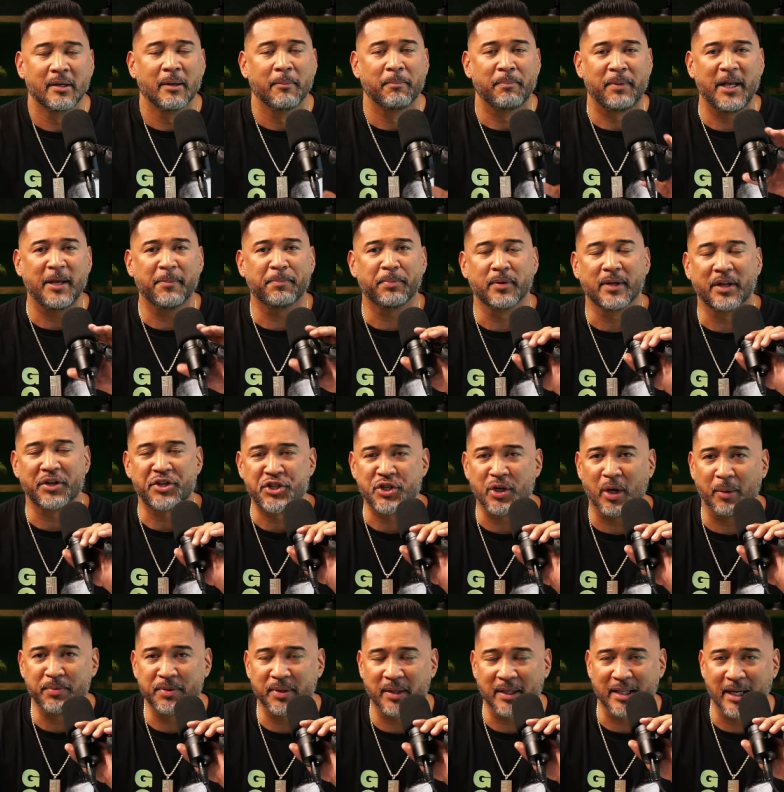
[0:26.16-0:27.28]
people that show up
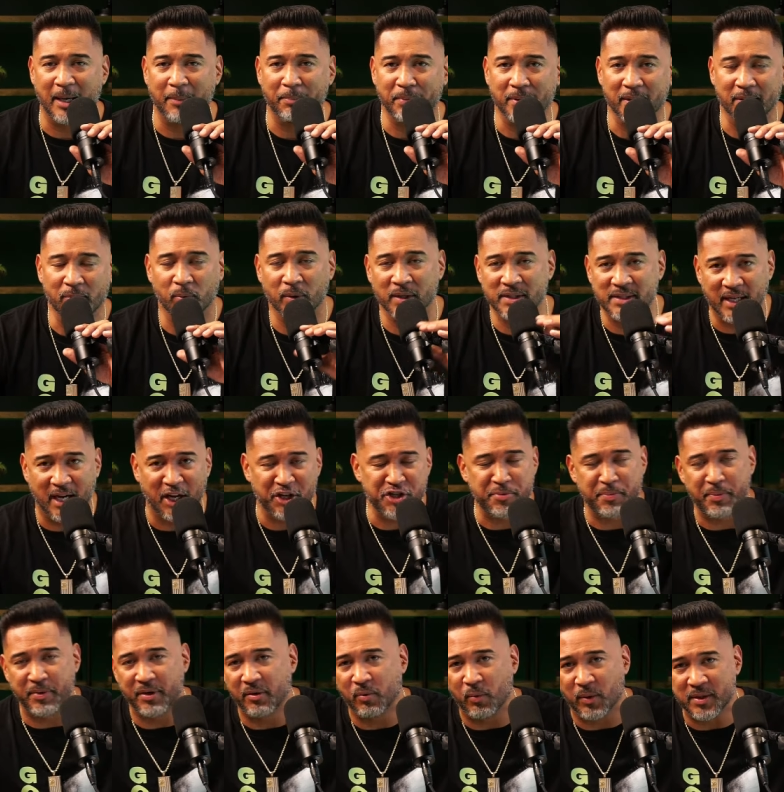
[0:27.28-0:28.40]
to a company one's the
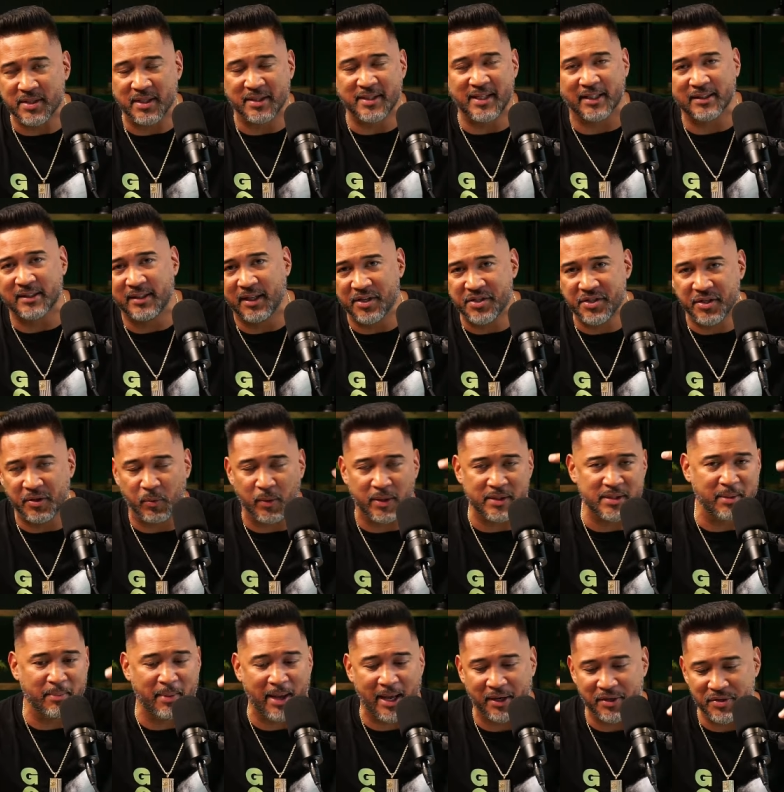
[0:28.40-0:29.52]
entrepreneur, one's the technician, one's the
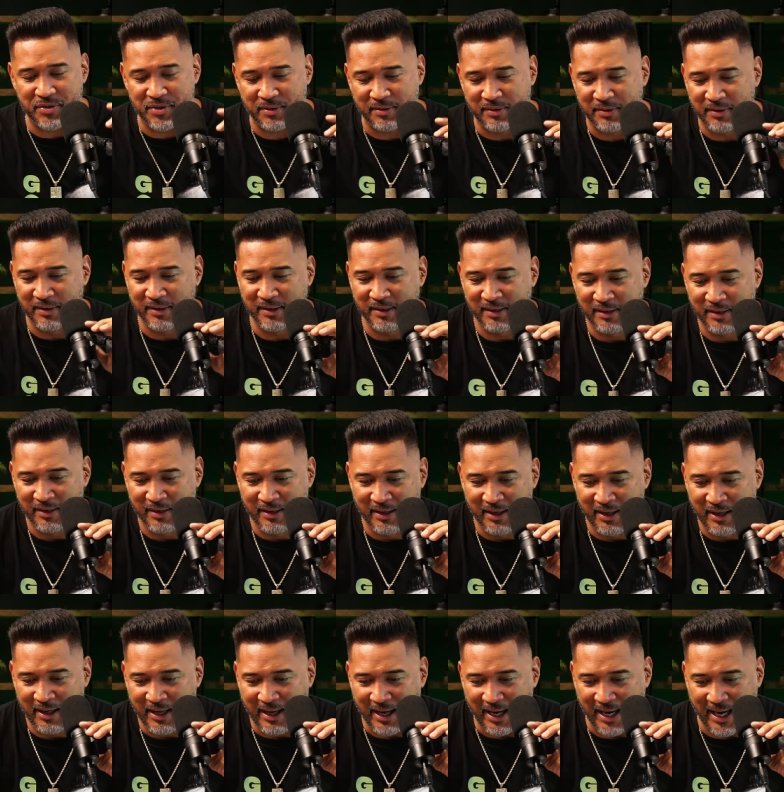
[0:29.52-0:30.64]
manager.
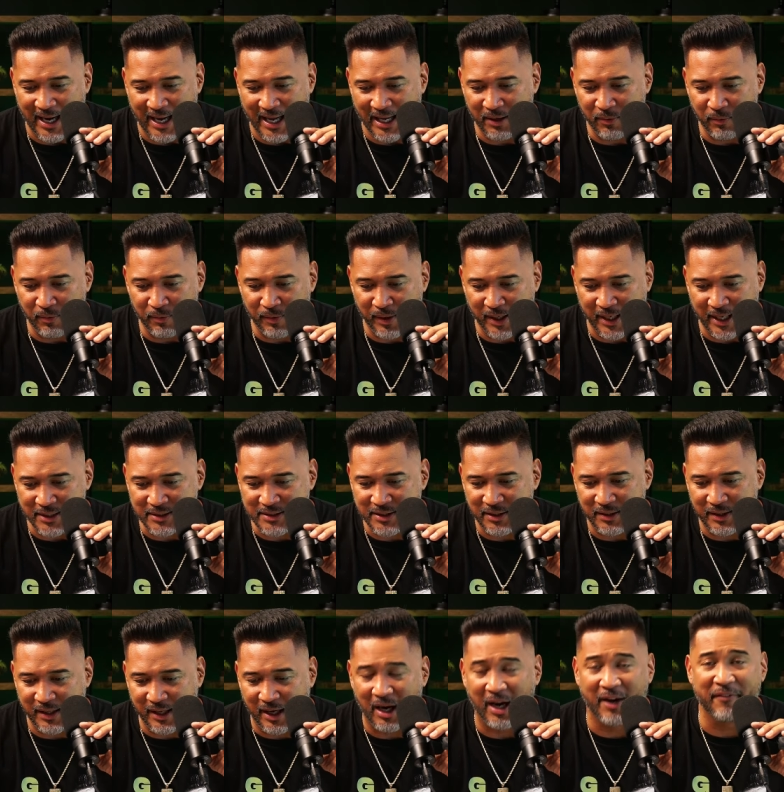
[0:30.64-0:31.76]
And when they get to
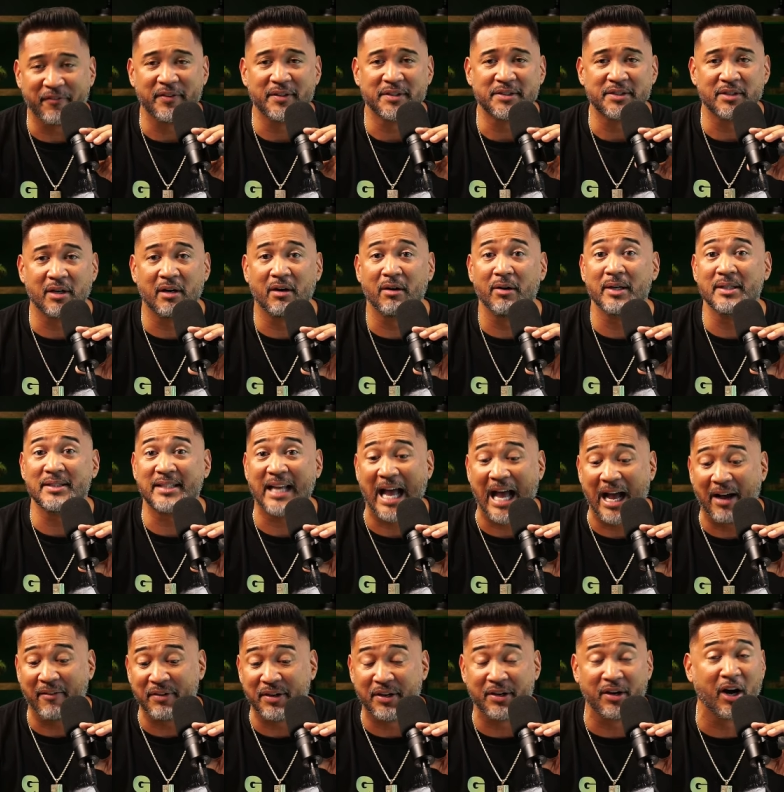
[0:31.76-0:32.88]
the office, they're always
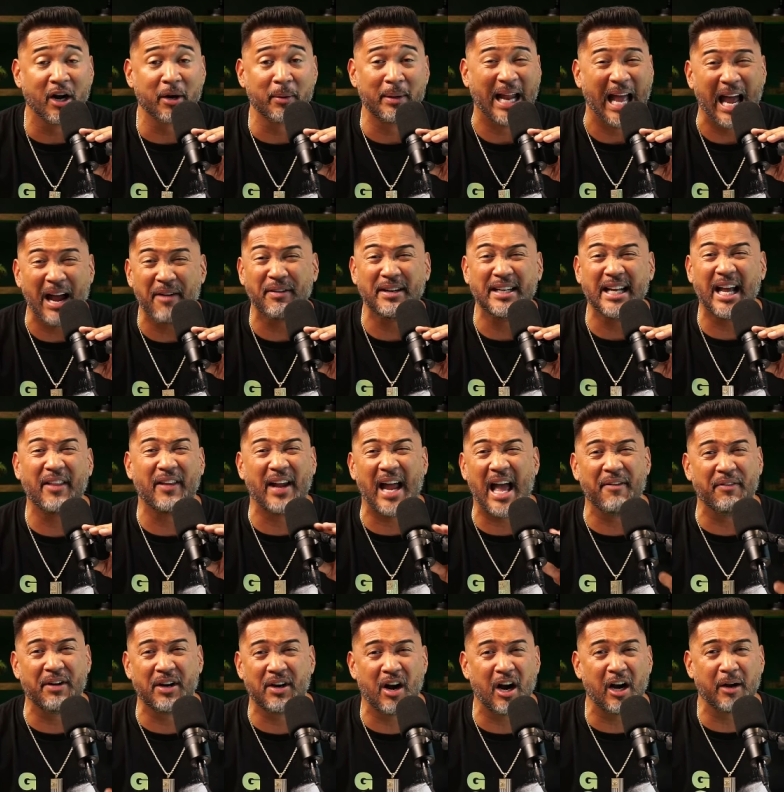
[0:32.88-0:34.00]
having an argument. Every day they're
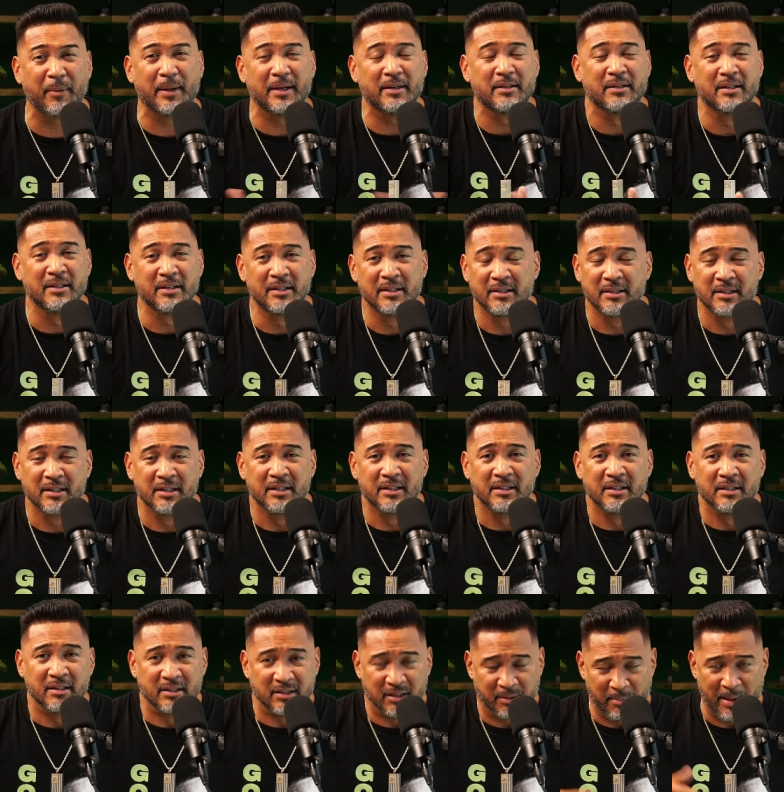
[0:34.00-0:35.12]
having an argument.
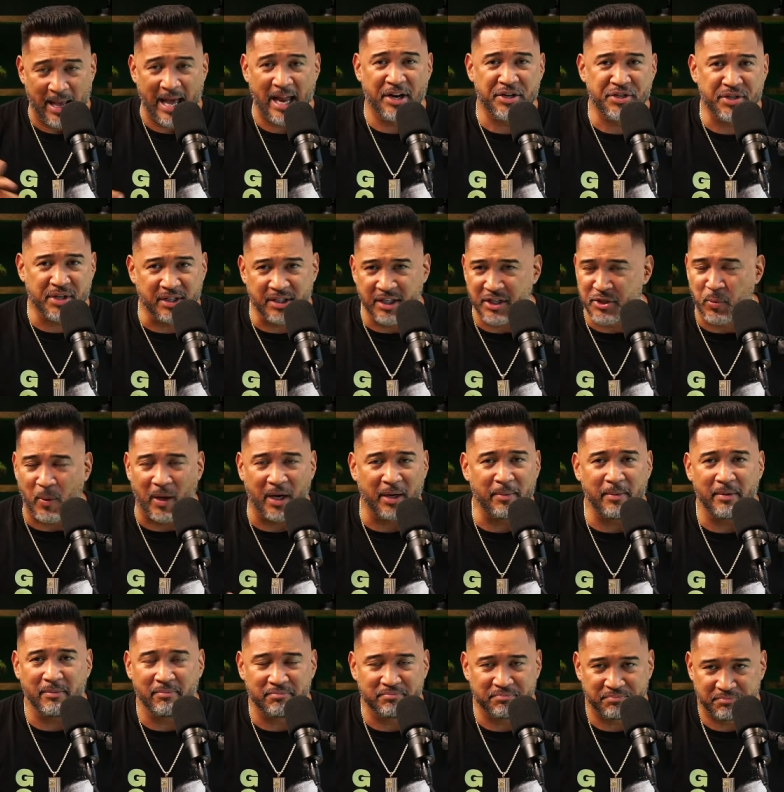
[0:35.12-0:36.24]
The manager doesn't want to be
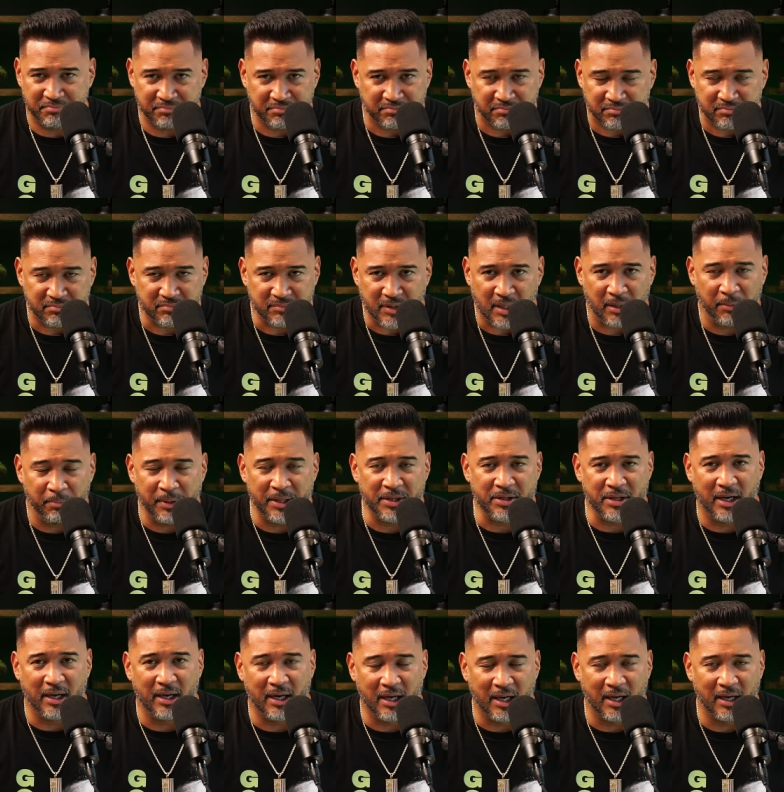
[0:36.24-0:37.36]
be, uh,
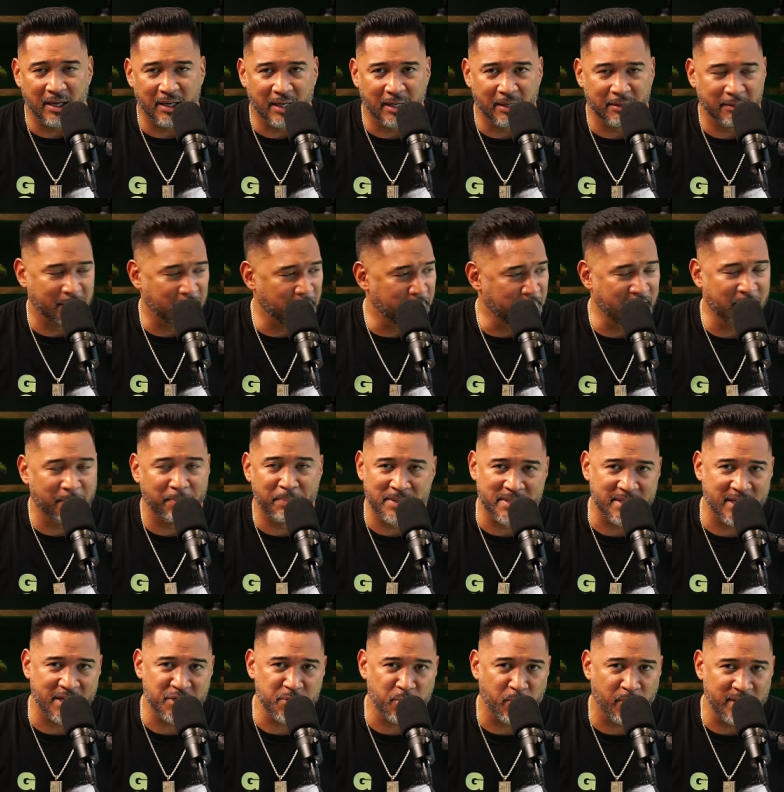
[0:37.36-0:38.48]
uh, uh, uh be in a
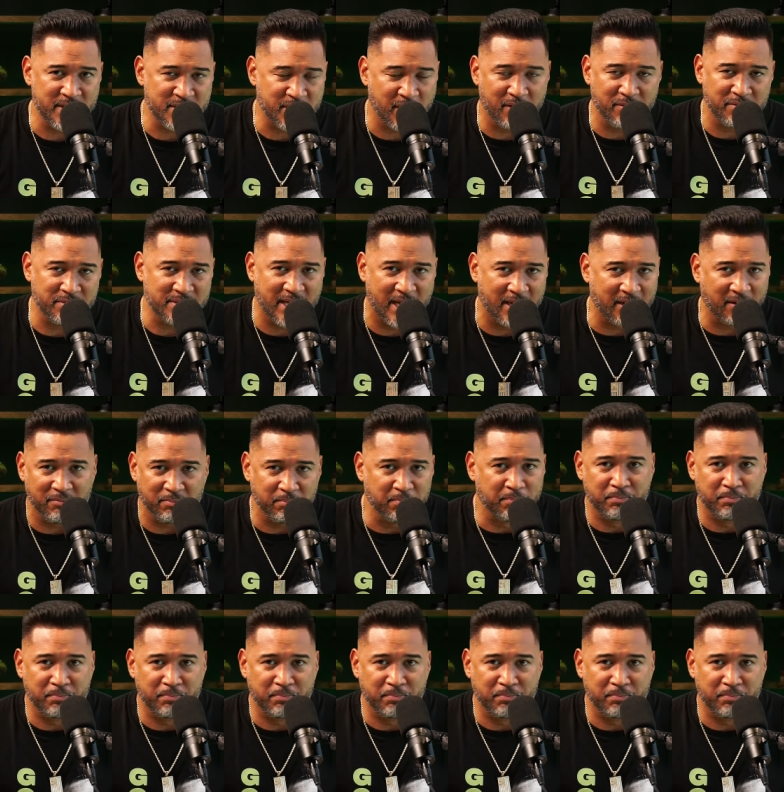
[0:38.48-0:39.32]
position where he's got, he's got to